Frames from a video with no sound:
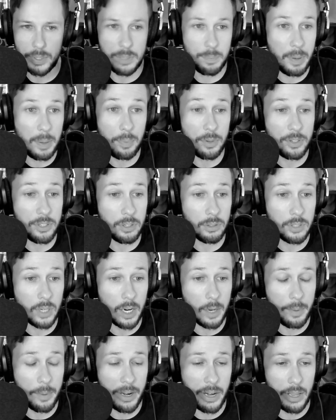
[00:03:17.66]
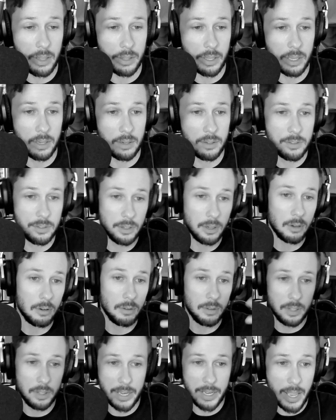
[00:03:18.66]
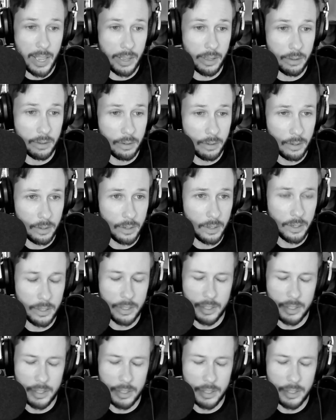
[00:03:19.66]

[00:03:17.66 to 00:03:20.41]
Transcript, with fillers: but people still talk about alien so like hey uh,